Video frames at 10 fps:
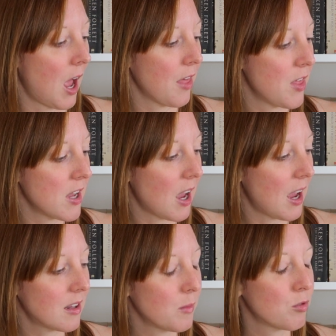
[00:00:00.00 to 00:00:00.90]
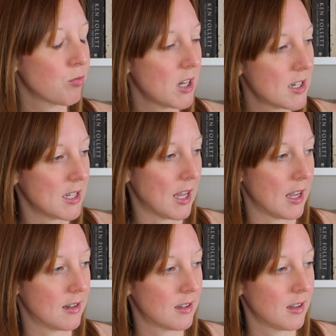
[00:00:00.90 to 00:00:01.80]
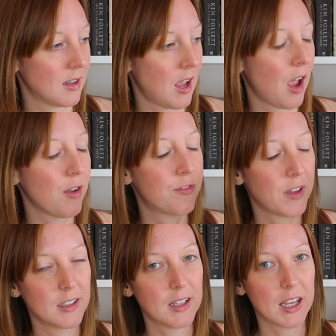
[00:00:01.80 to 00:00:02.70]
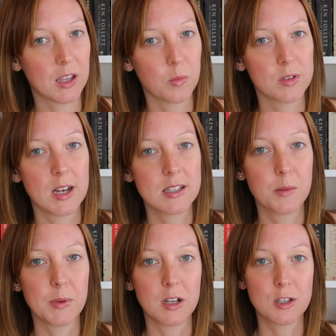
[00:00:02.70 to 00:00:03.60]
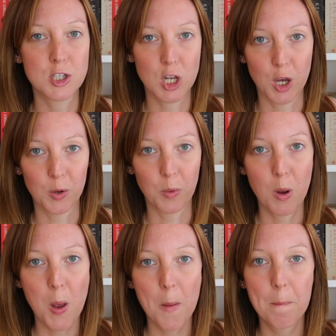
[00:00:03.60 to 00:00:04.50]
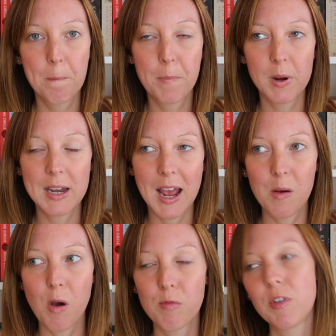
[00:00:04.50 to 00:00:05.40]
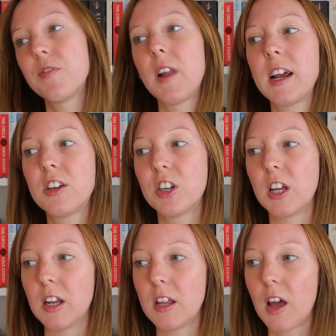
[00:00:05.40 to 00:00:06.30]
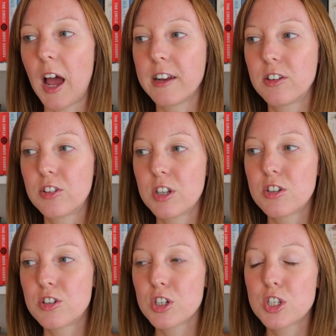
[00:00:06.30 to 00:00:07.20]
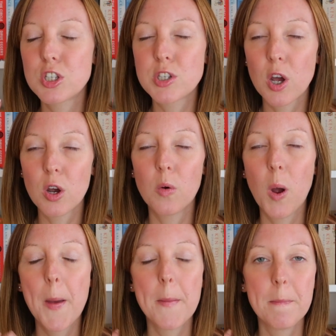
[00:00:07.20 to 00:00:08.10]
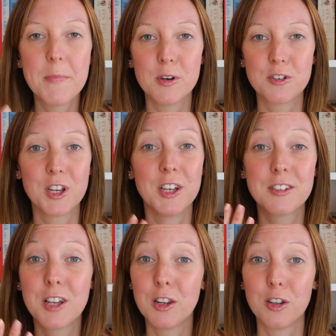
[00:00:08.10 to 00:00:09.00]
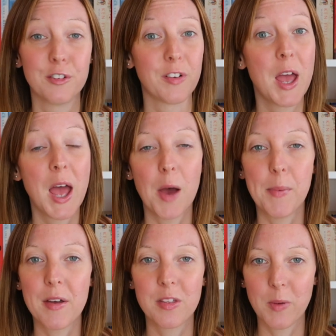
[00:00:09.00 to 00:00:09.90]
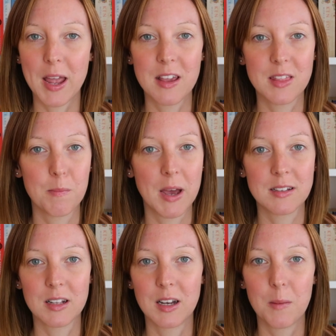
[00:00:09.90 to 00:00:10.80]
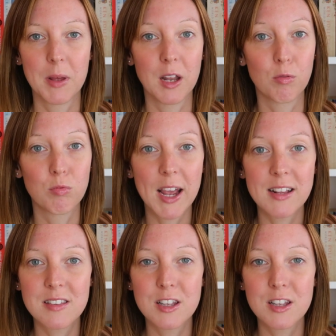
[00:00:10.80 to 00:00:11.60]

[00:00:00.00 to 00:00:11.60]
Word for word: I think as I was reading it I felt like it was a little bit slow, but now on reflection I, there's just so much to love about the way that Madeline Miller writes.